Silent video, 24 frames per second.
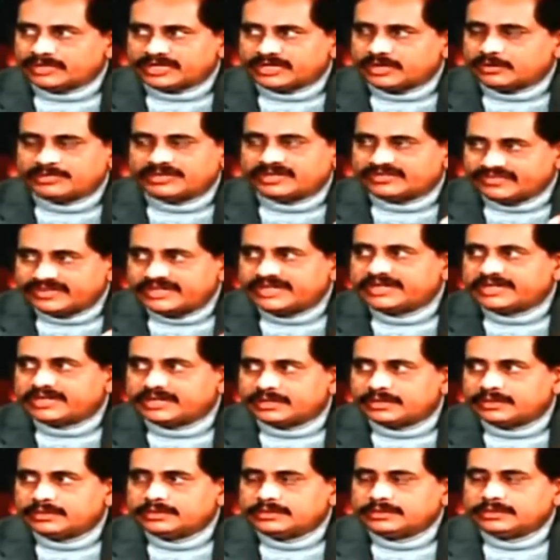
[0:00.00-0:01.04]
government, Government of
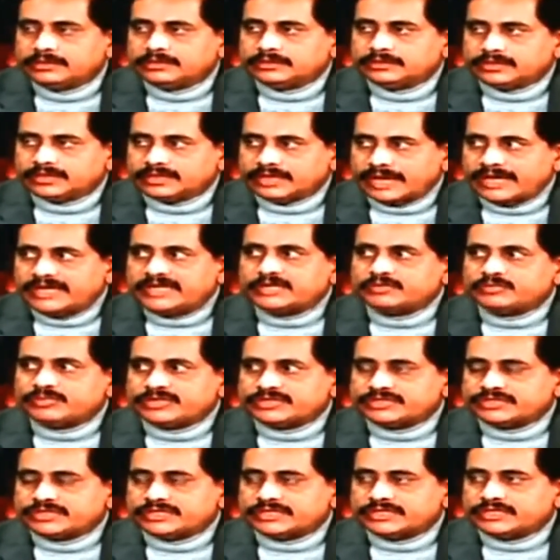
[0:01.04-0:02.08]
India. The
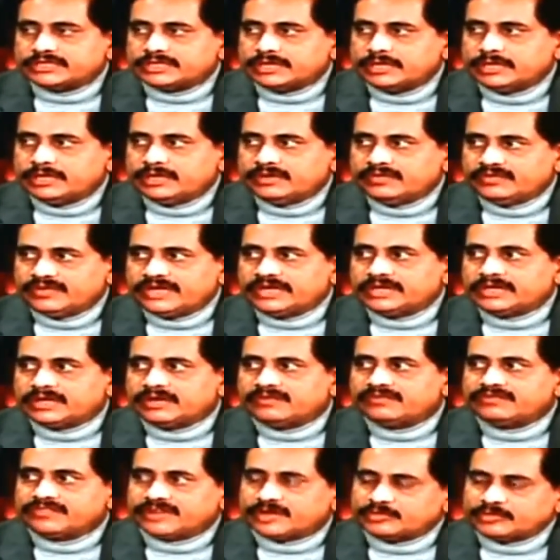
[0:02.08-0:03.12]
90% will
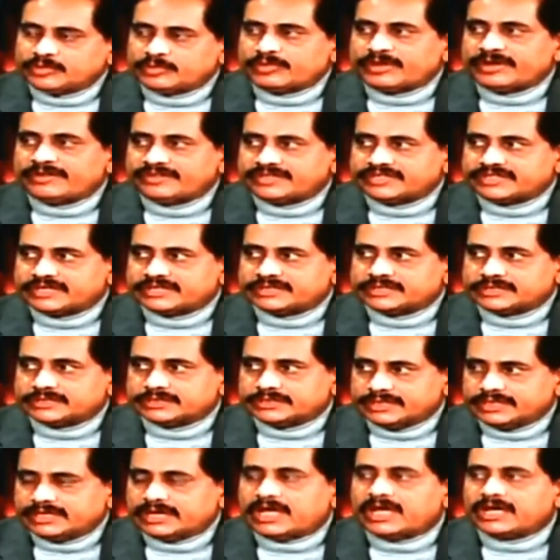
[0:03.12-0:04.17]
come from the private
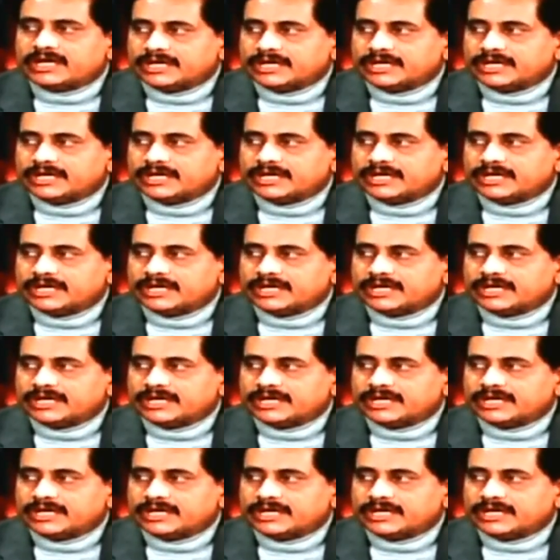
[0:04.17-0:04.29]
sector. In